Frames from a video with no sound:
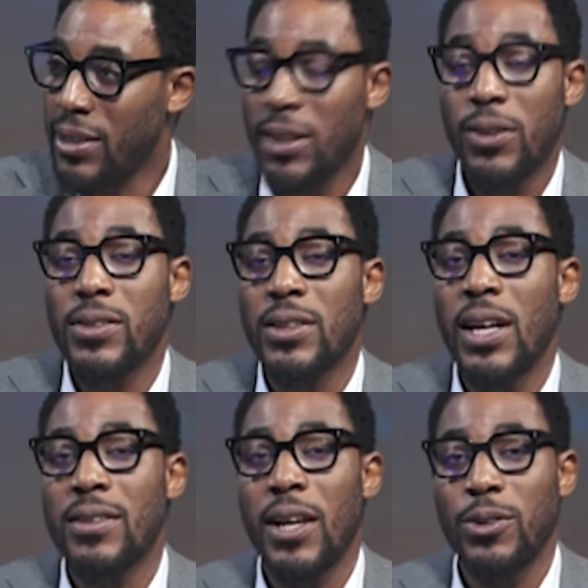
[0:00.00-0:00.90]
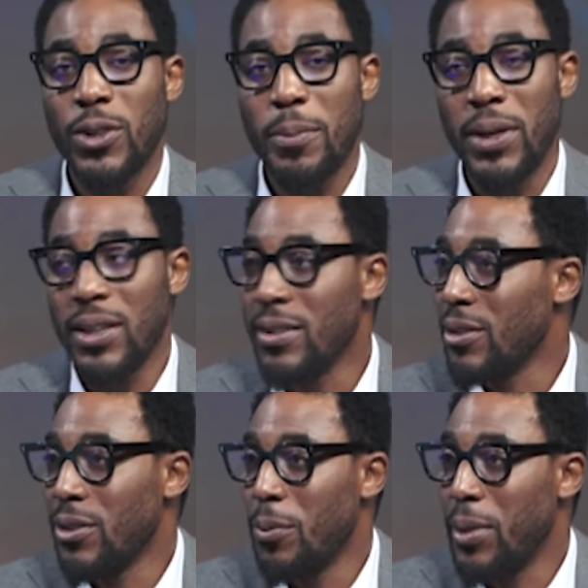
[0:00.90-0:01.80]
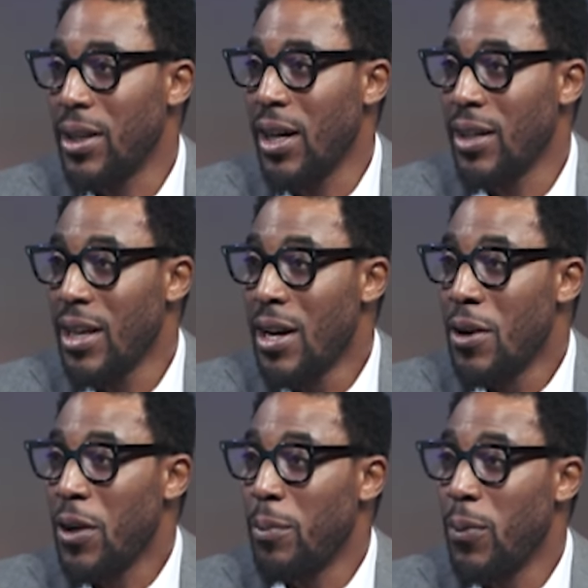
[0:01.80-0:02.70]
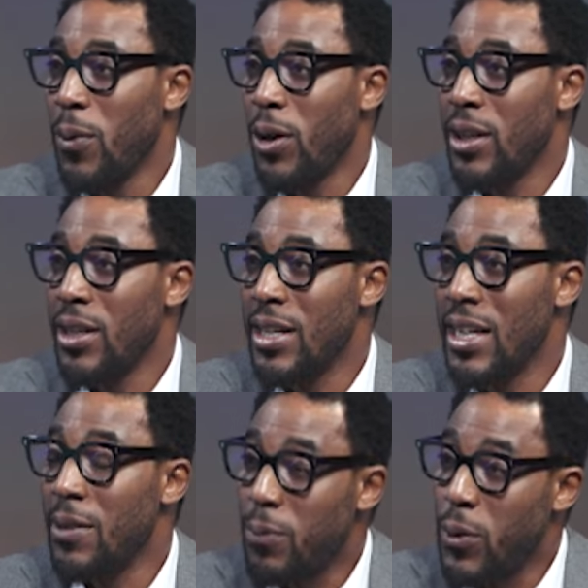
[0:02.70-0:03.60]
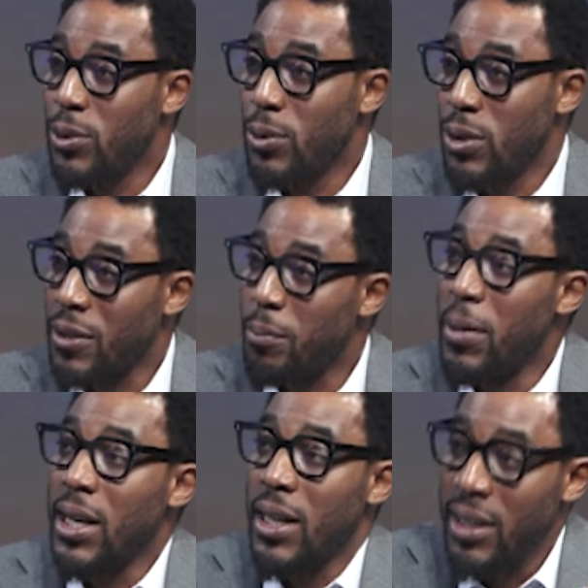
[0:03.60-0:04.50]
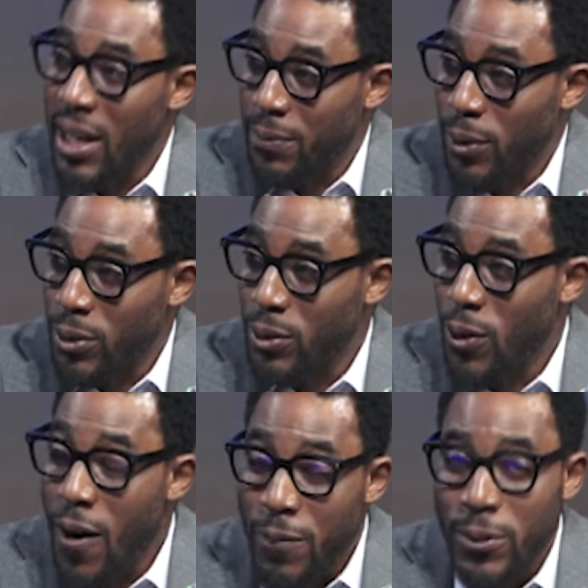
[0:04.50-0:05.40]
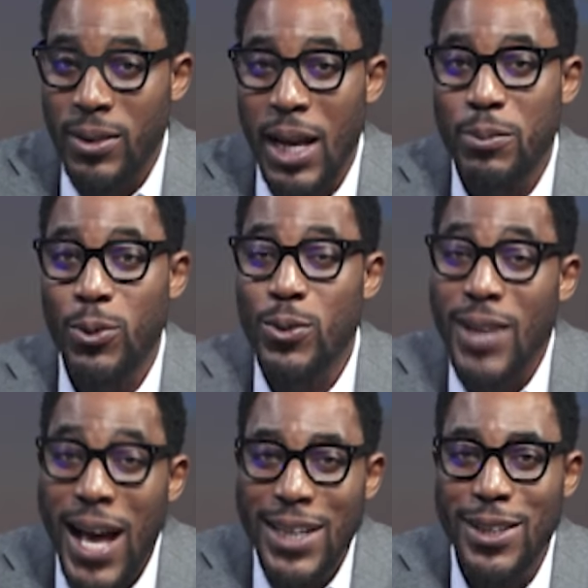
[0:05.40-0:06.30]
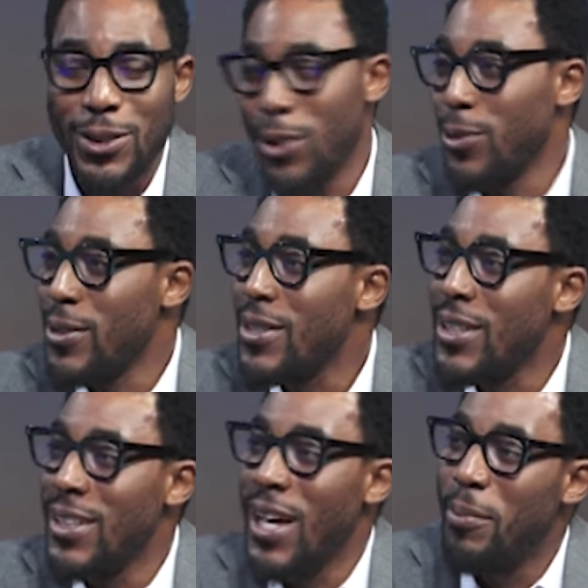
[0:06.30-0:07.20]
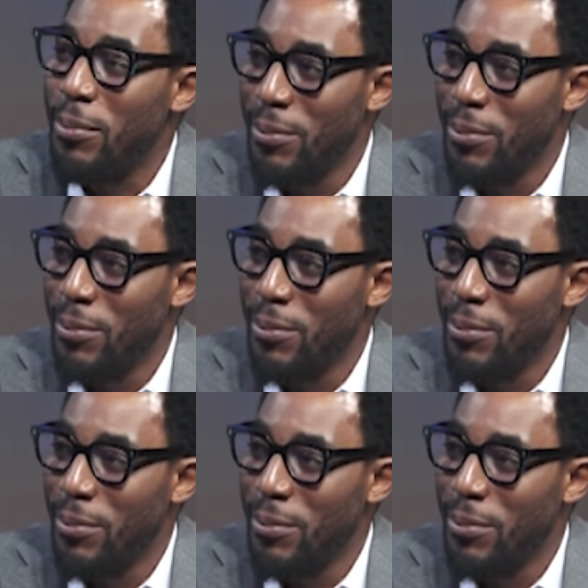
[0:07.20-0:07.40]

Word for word: They're not seen as sexual beings, you know, because number one, if we do not make an effort, oftentimes society doesn't see them.